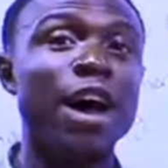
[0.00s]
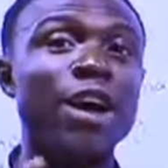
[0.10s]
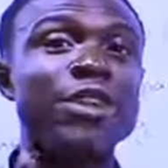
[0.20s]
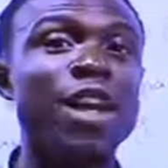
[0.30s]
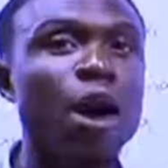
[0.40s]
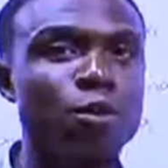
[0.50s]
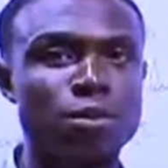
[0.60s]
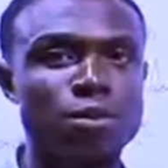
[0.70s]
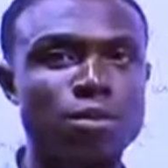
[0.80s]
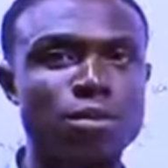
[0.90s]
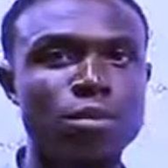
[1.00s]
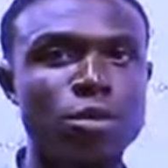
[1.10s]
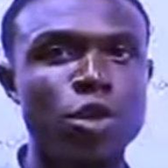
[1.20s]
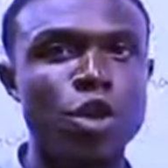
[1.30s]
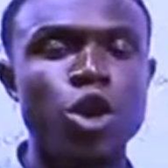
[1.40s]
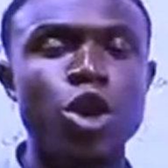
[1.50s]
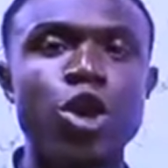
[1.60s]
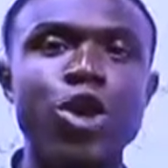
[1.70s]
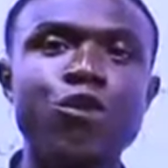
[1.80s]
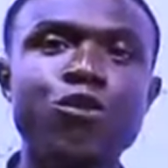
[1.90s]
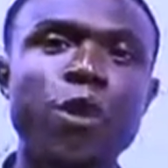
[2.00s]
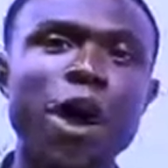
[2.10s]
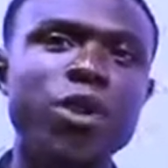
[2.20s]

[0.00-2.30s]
a noun. If you are